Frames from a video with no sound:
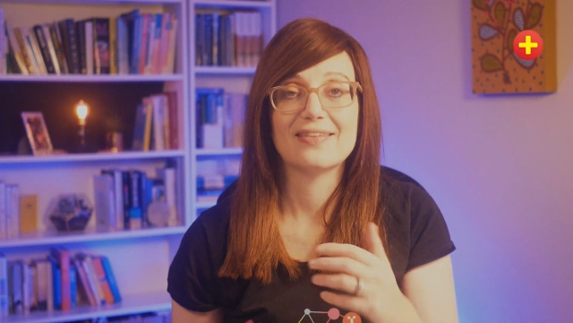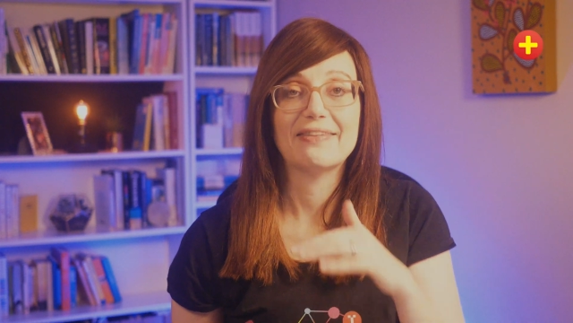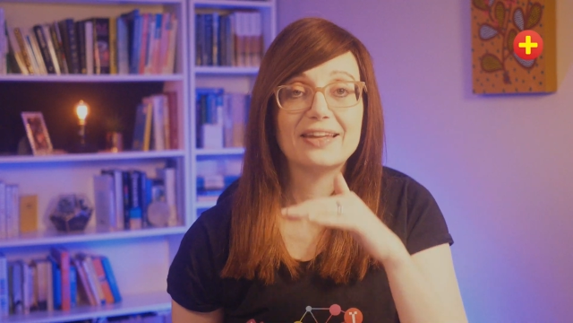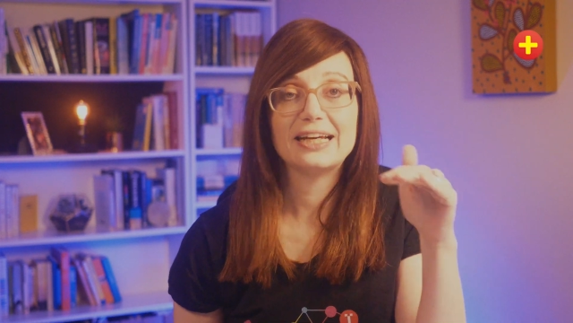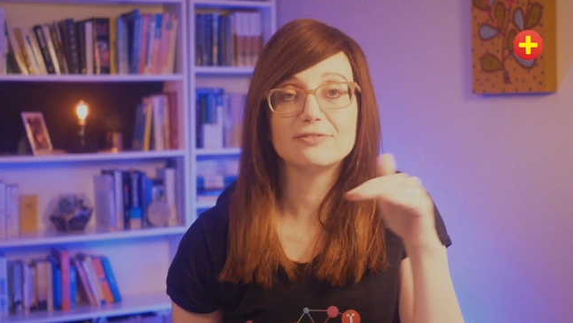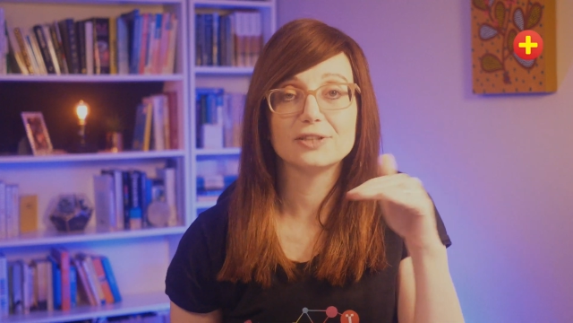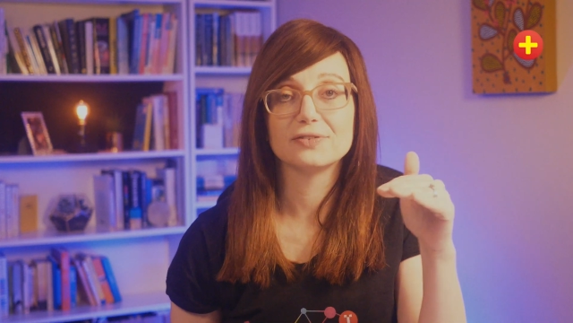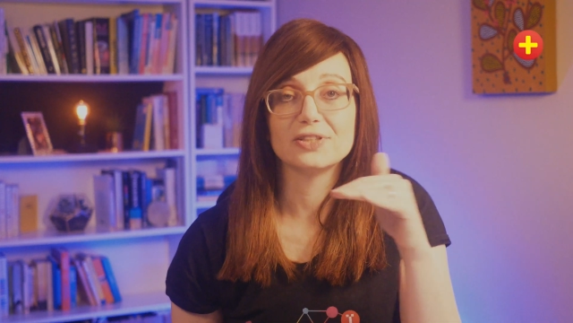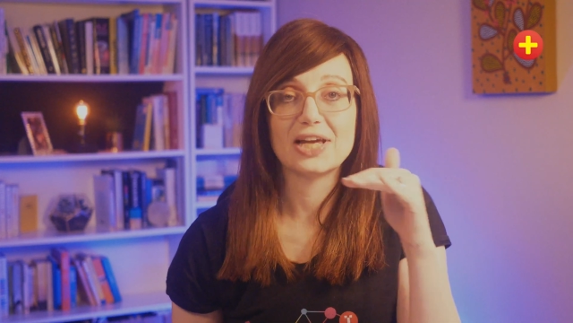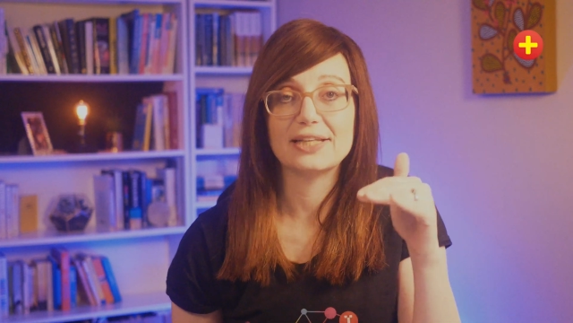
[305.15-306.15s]
then the level
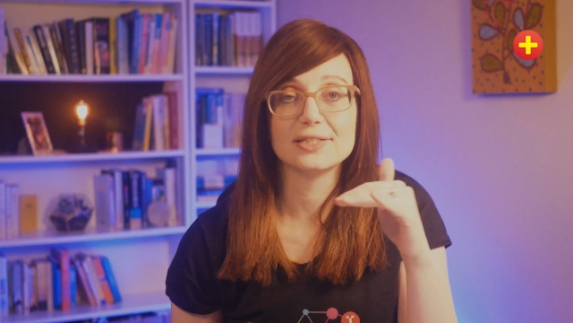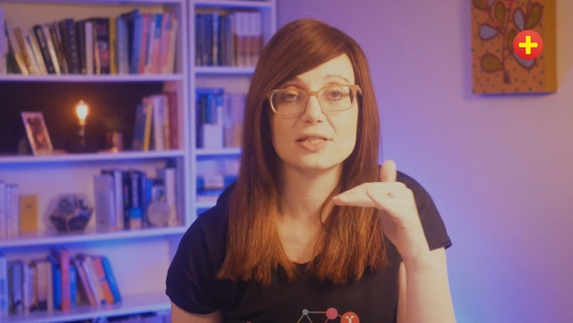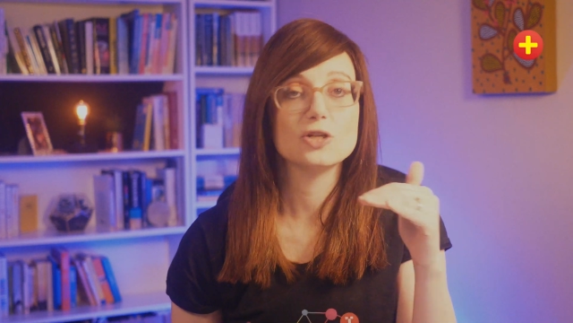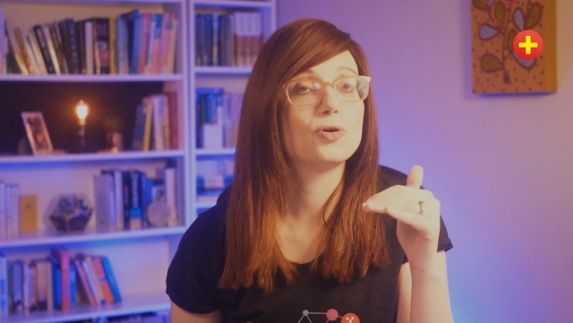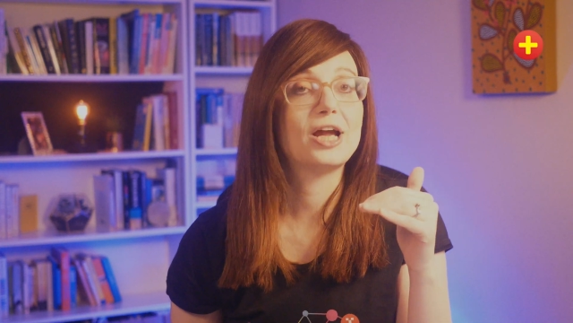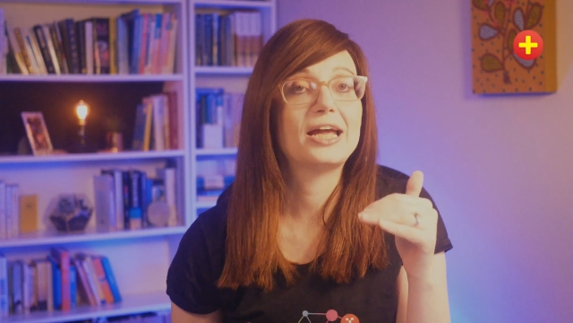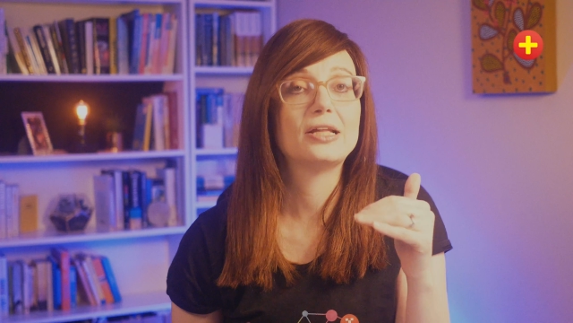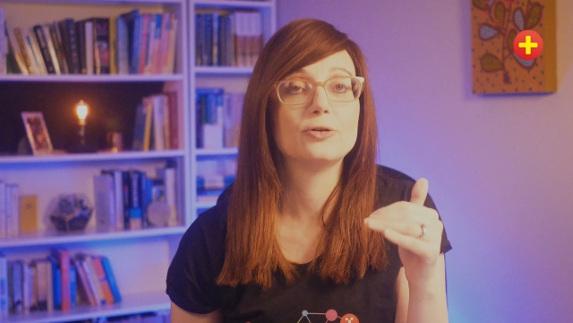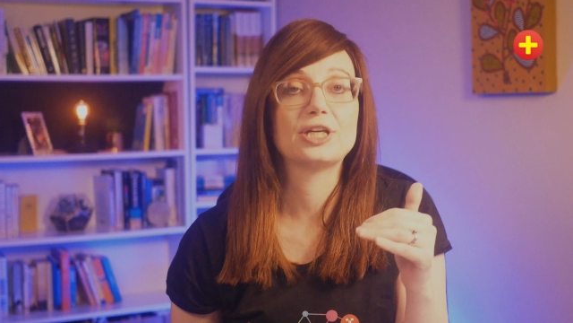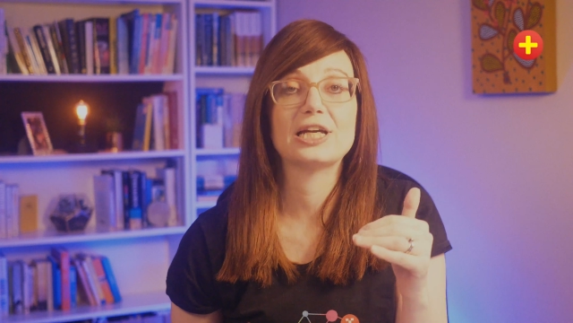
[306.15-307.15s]
of the tendon that you're
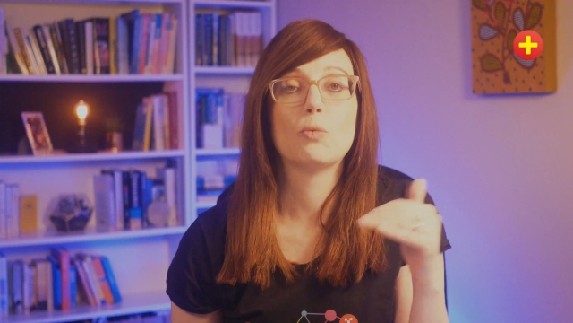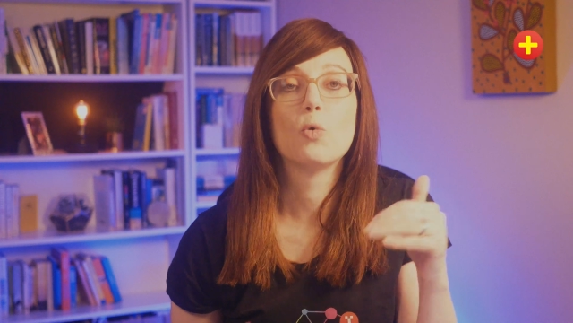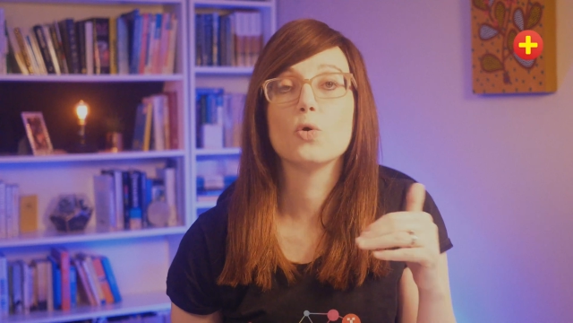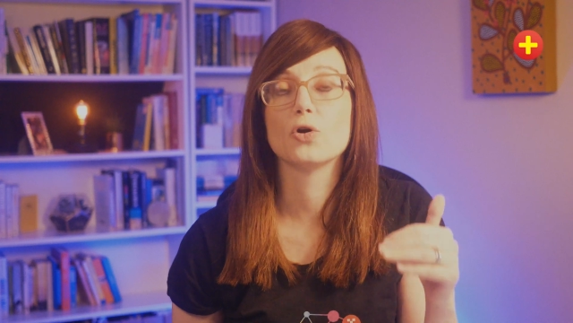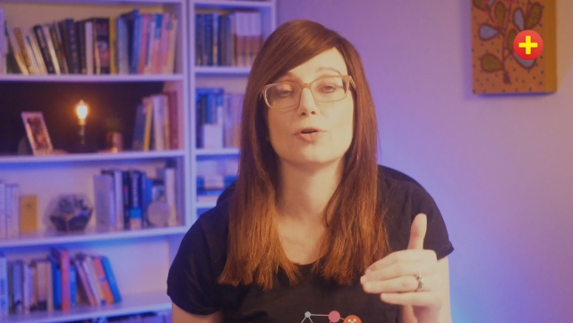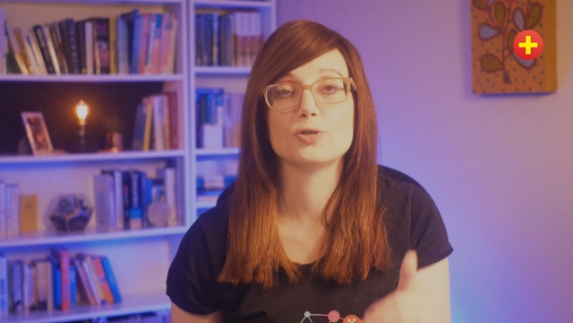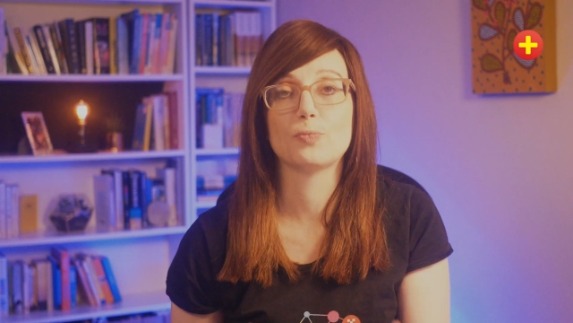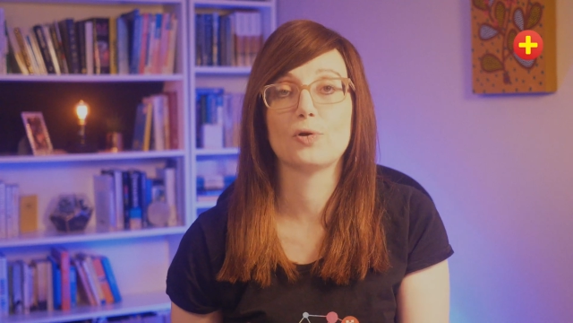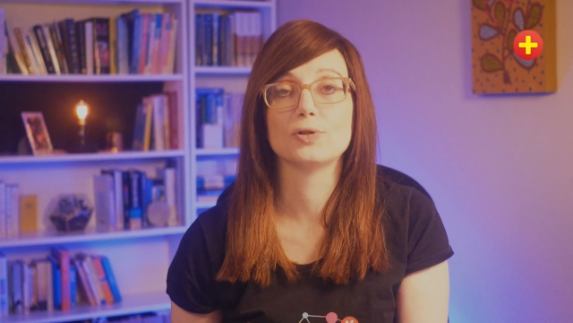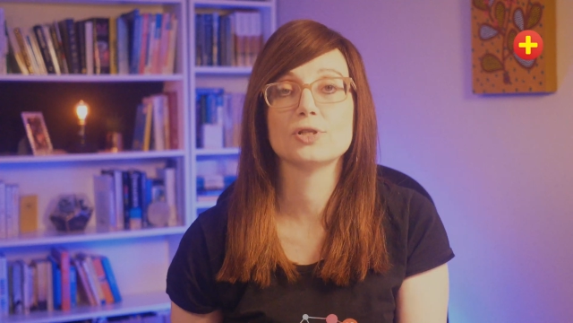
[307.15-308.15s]
looking at won't
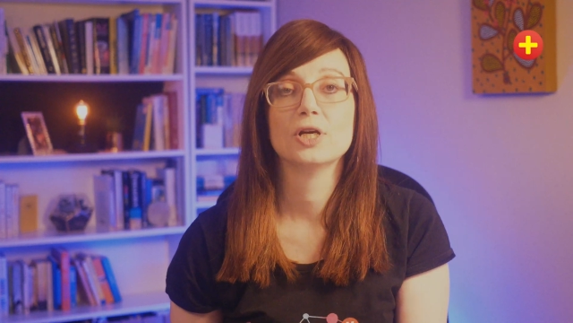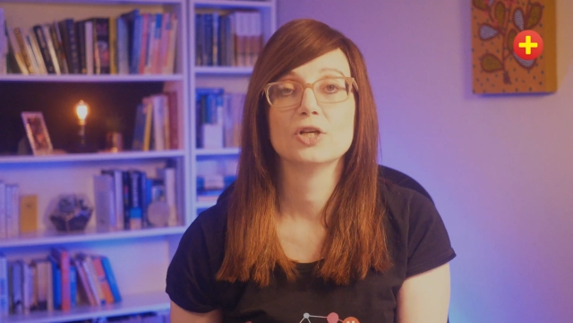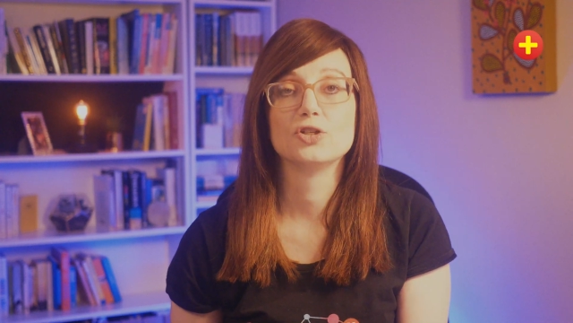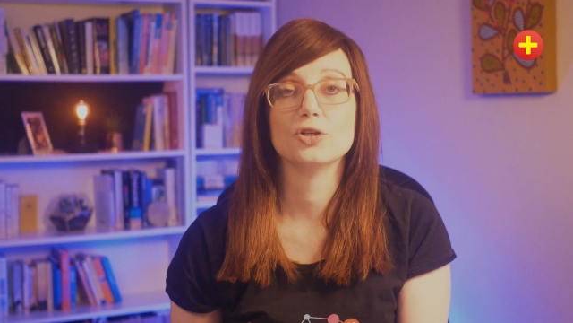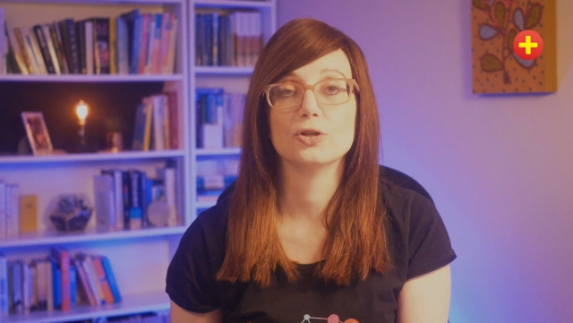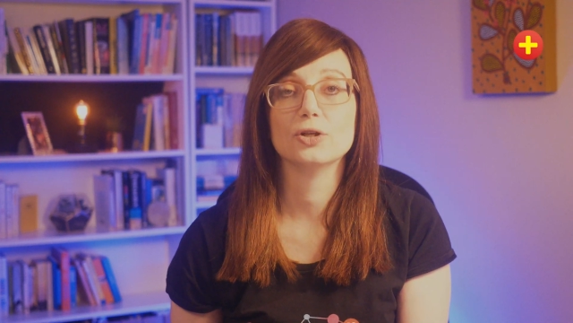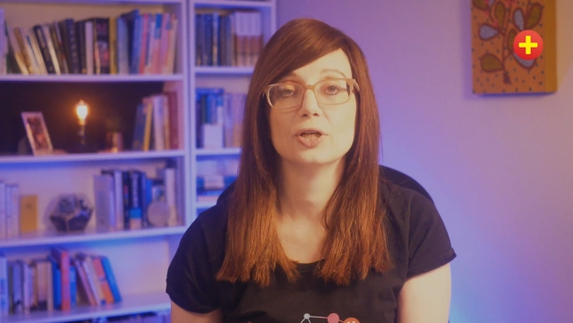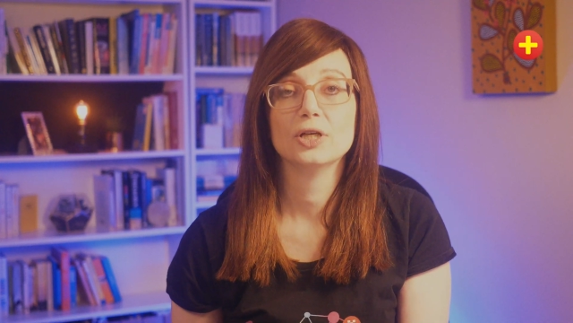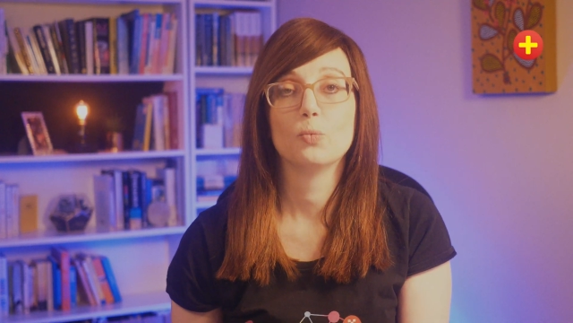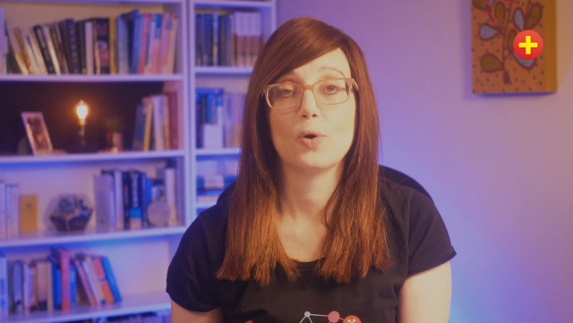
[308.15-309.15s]
correspond to
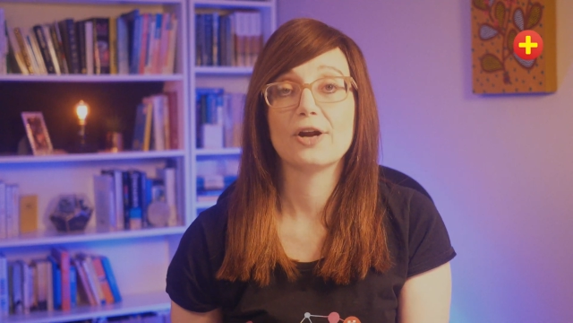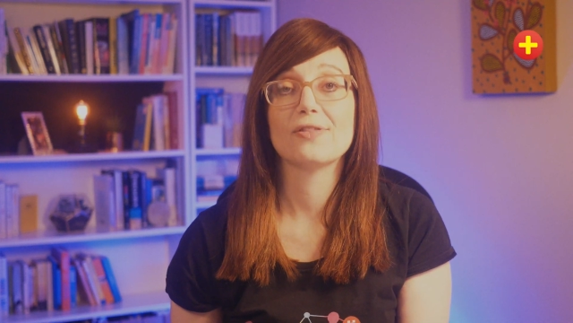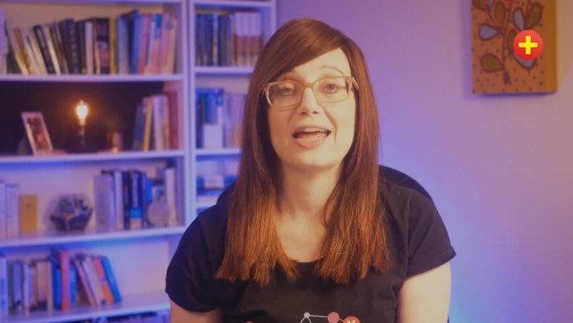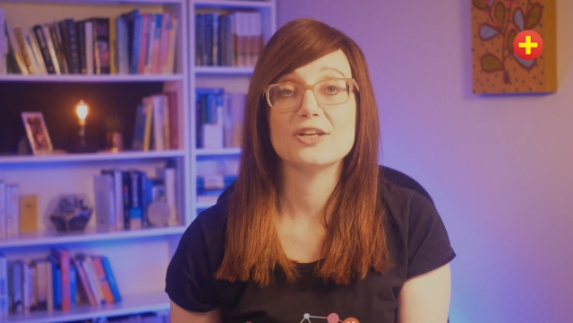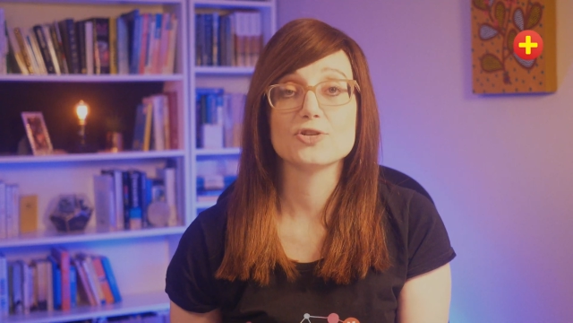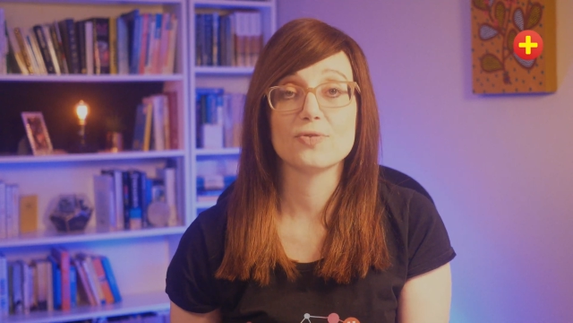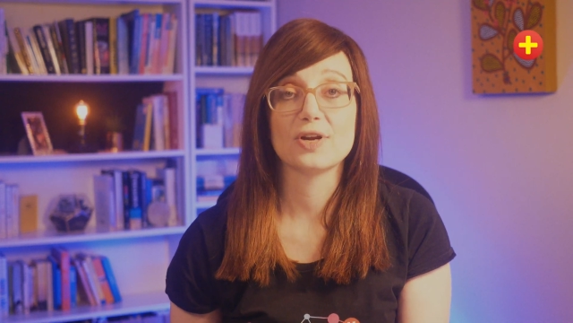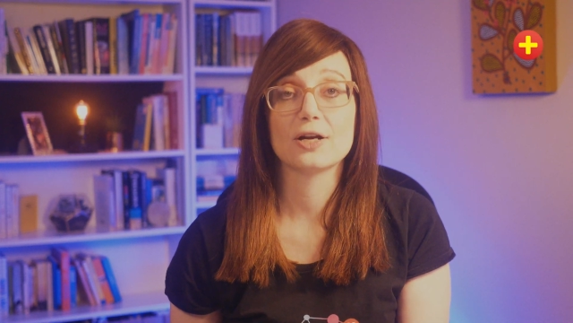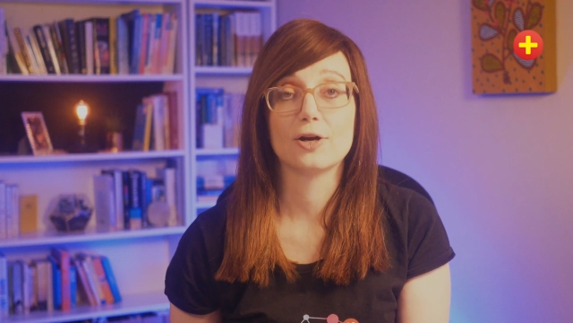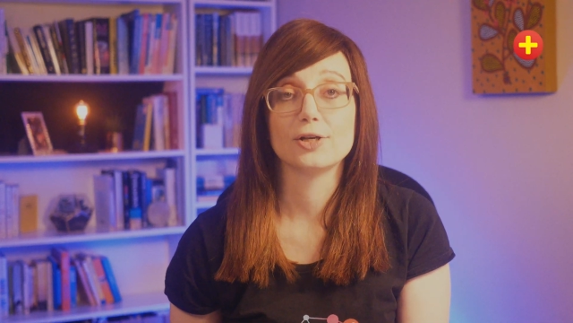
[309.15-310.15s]
where the
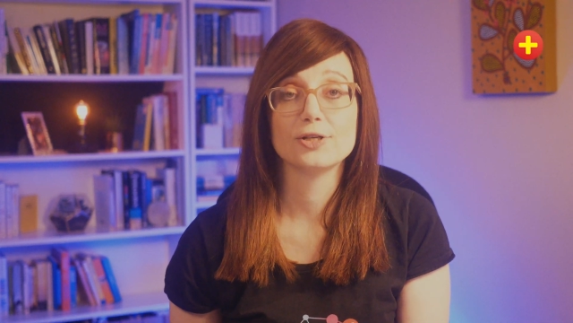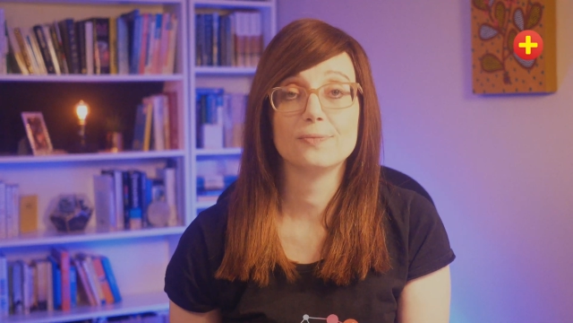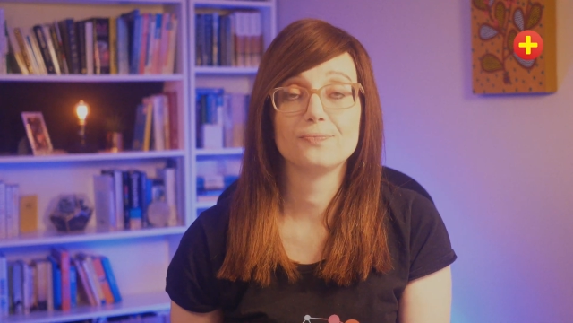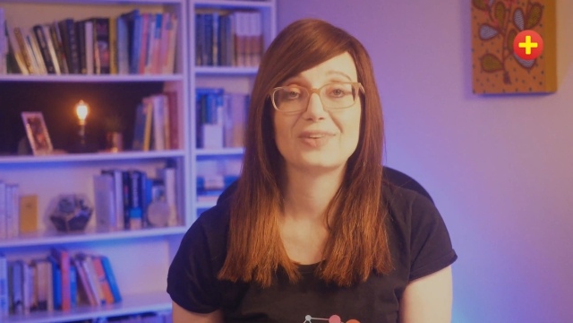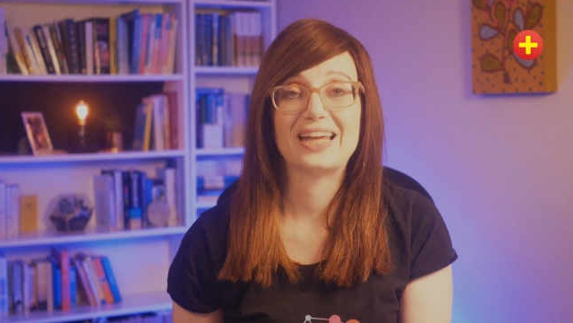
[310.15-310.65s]
injury occurred.